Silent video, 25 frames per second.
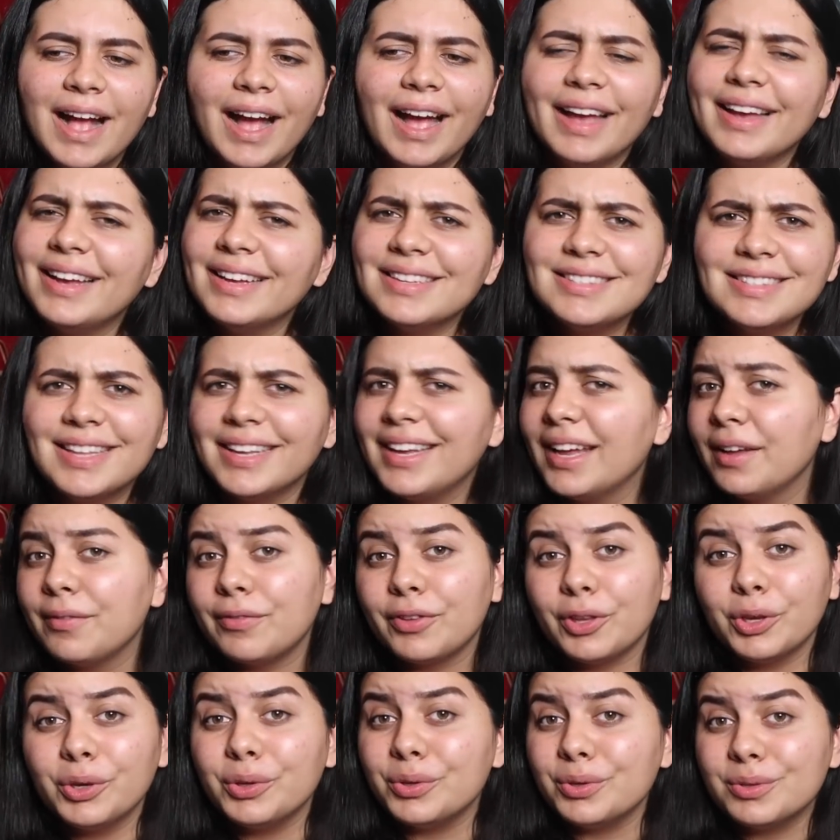I guess they get
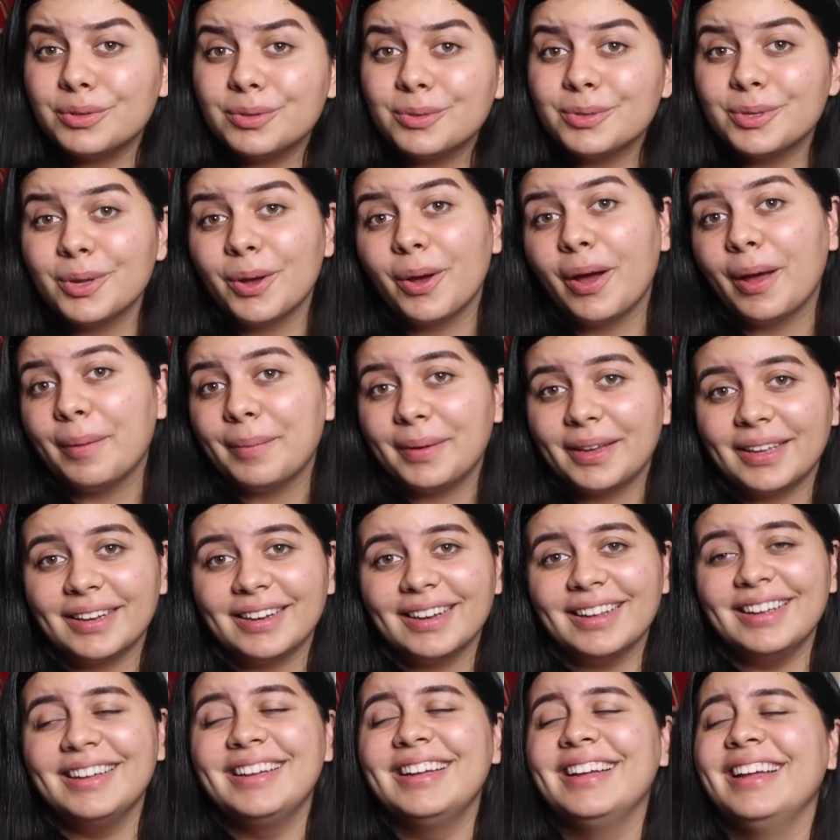views, so I mean,